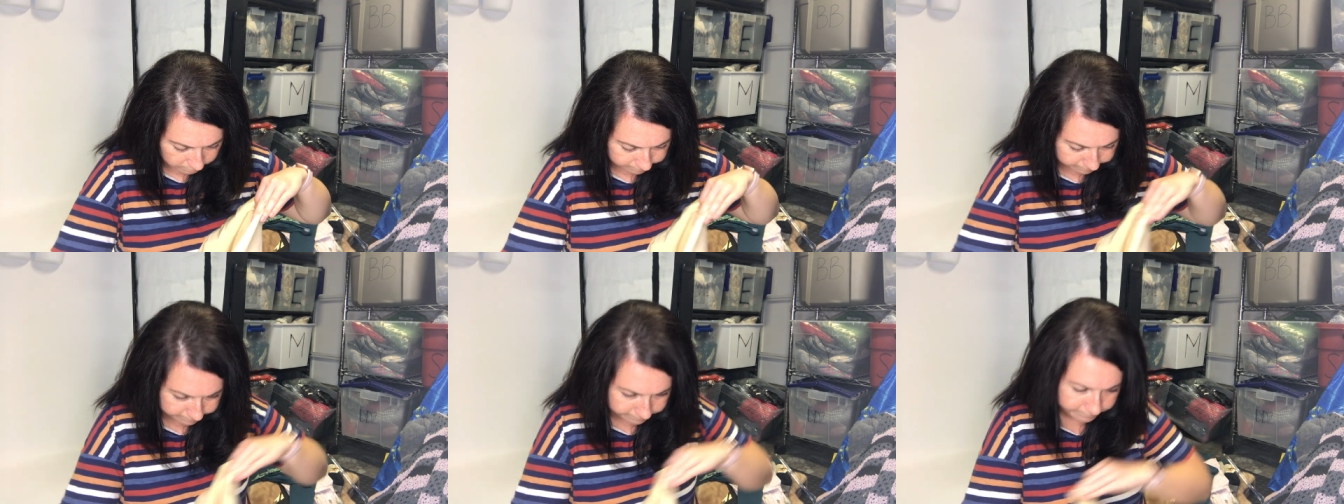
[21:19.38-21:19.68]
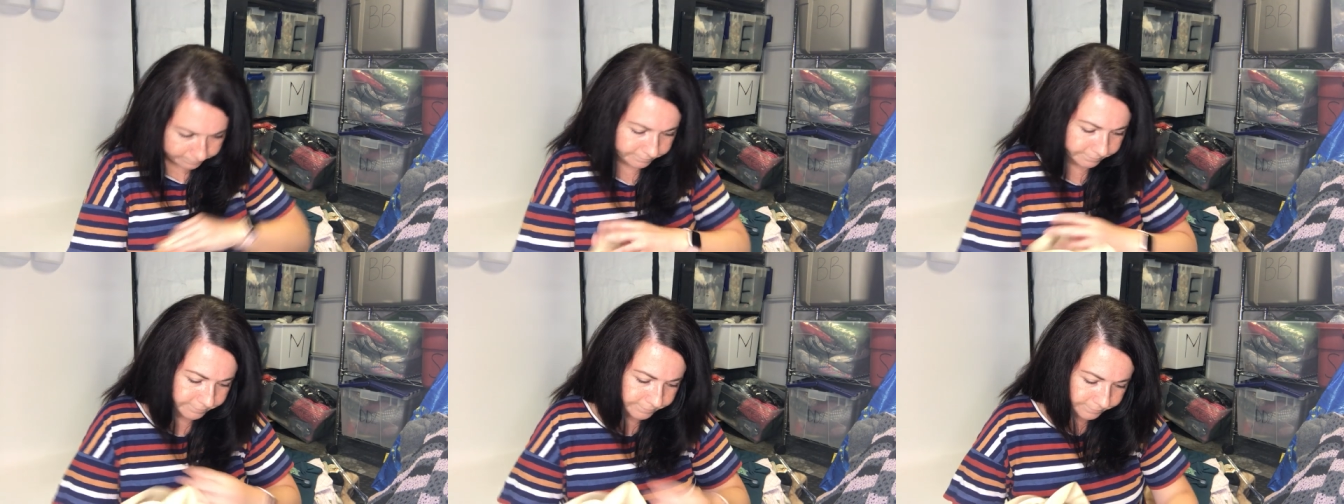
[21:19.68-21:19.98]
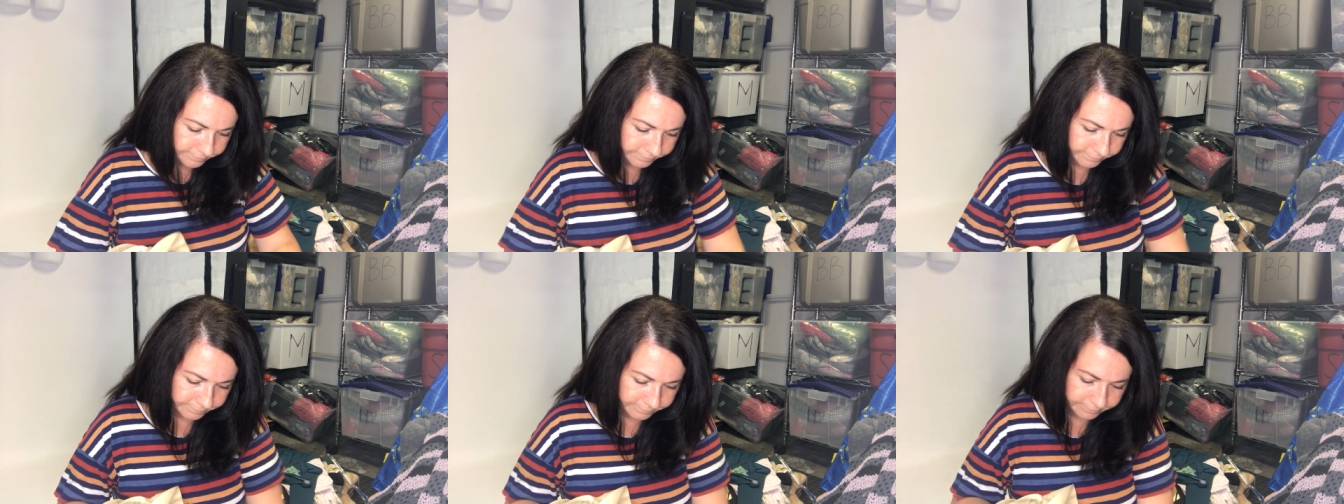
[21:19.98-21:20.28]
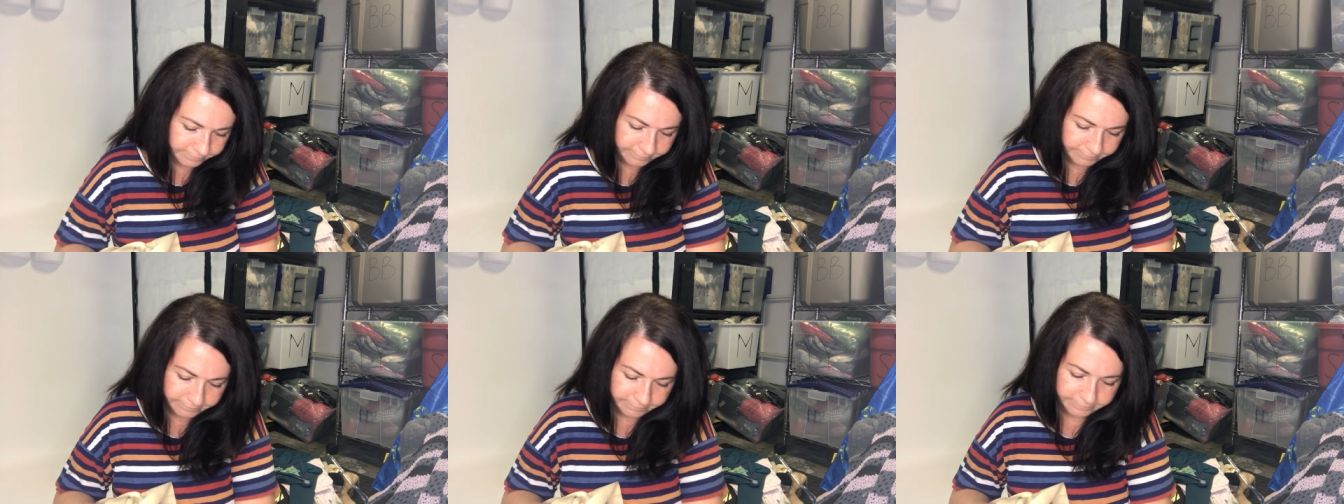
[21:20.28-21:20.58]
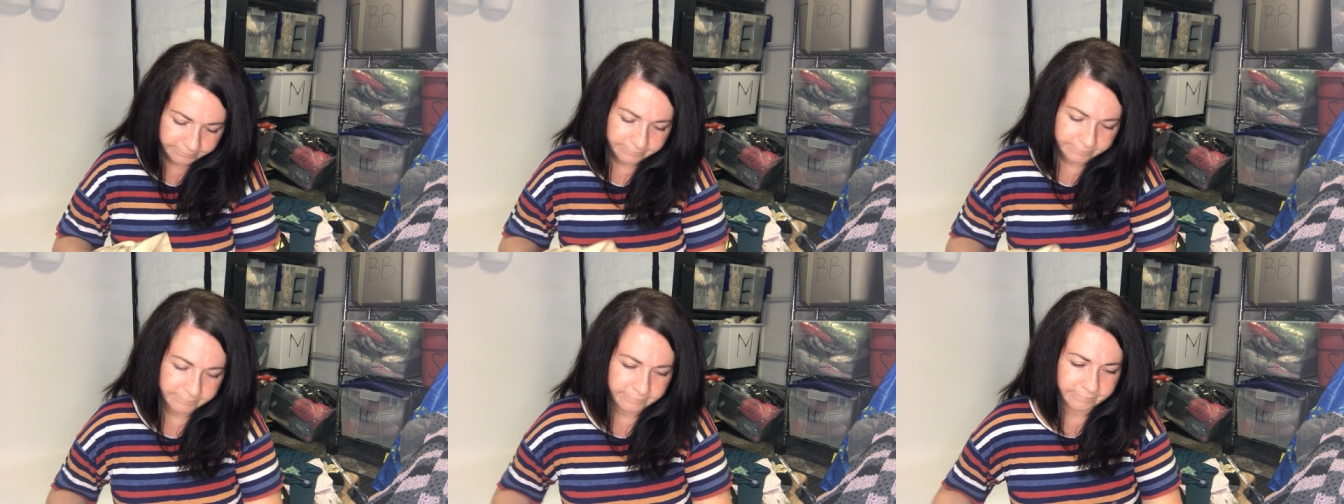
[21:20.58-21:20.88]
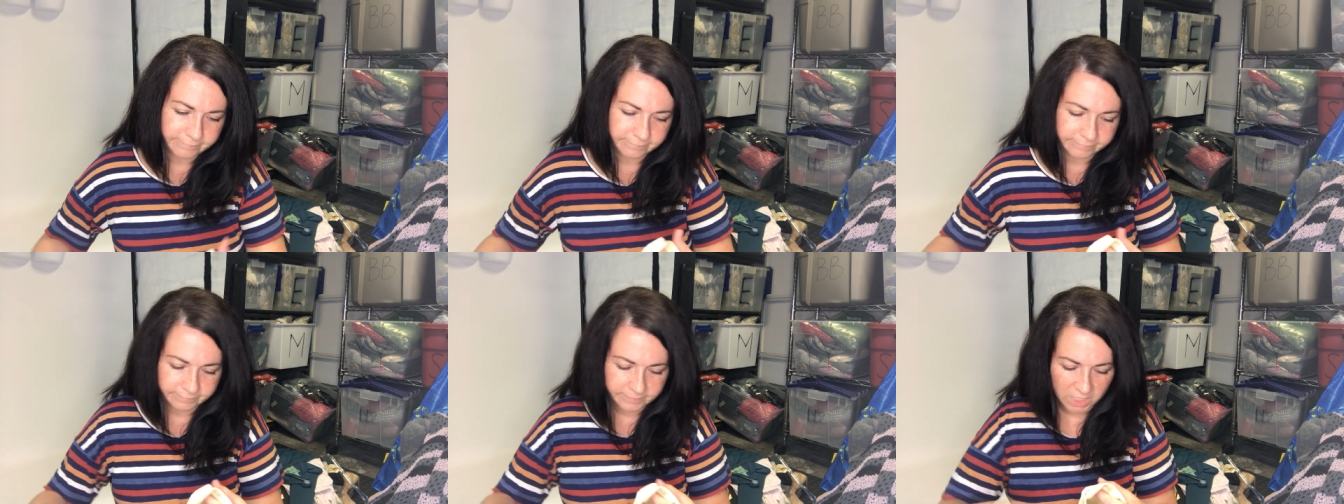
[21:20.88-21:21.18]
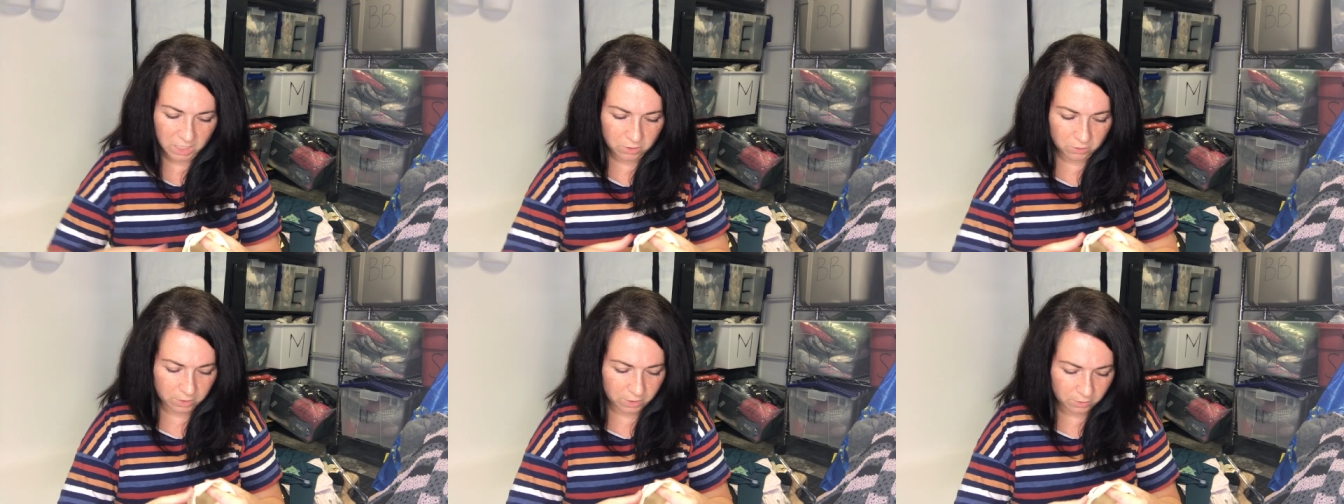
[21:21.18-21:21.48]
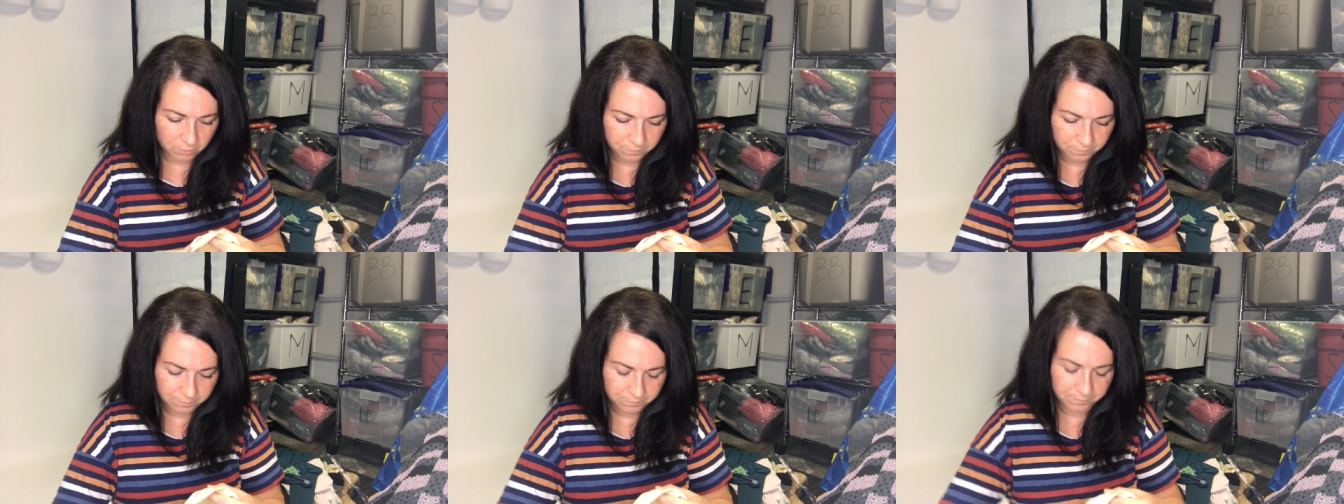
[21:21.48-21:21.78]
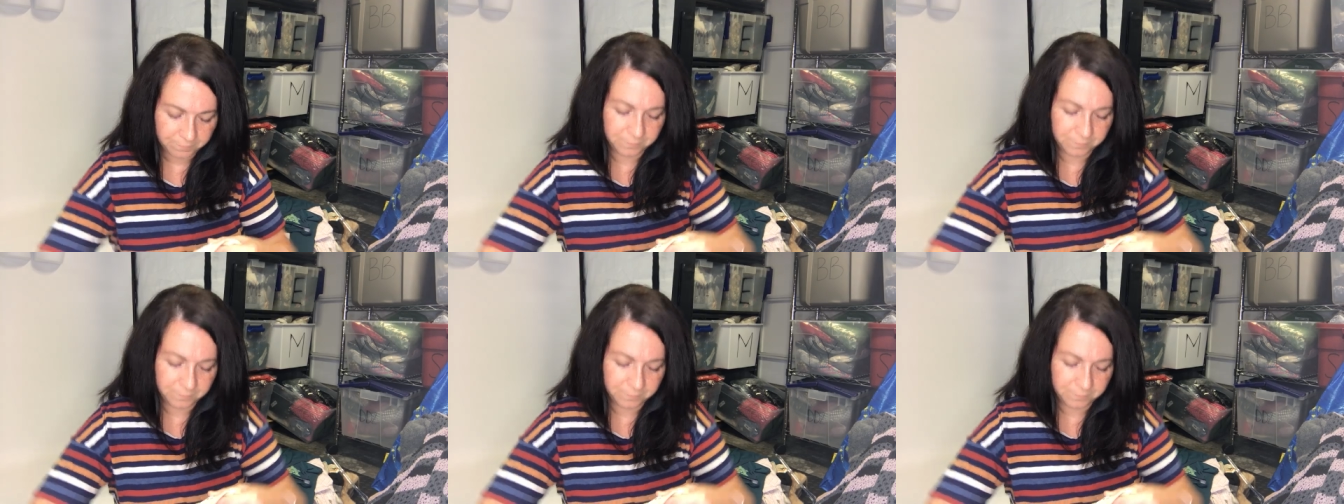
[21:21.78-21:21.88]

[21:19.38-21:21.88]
Mm-mm-mm. I don't know.